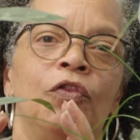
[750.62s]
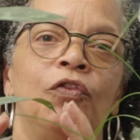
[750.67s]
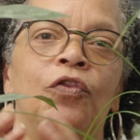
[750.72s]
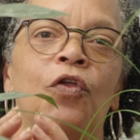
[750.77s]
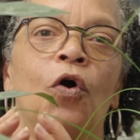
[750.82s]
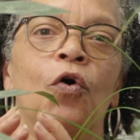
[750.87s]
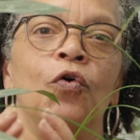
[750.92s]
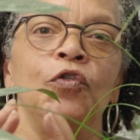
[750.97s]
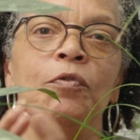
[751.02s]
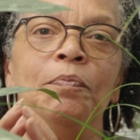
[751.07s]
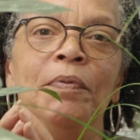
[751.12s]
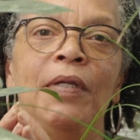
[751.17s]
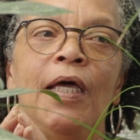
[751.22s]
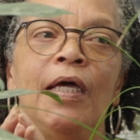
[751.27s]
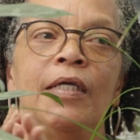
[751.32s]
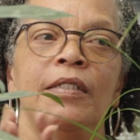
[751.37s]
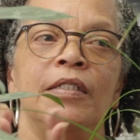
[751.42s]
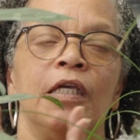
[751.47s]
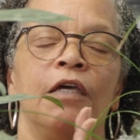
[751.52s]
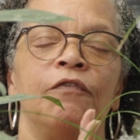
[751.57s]
Those
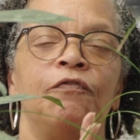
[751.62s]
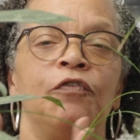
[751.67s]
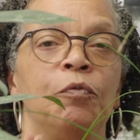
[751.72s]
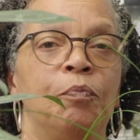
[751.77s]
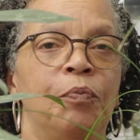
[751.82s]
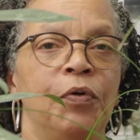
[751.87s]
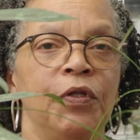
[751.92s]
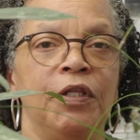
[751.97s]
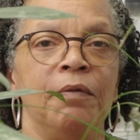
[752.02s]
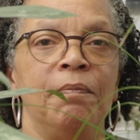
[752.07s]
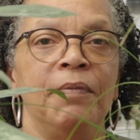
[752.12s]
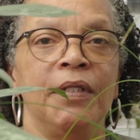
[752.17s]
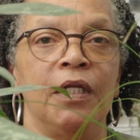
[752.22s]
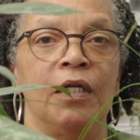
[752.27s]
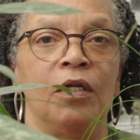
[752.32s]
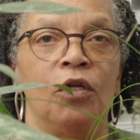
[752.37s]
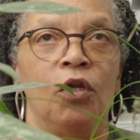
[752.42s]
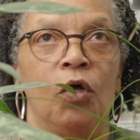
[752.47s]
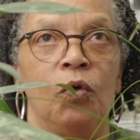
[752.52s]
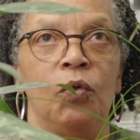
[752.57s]
plants, if you put them in
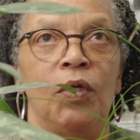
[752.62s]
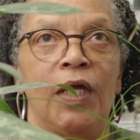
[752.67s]
a low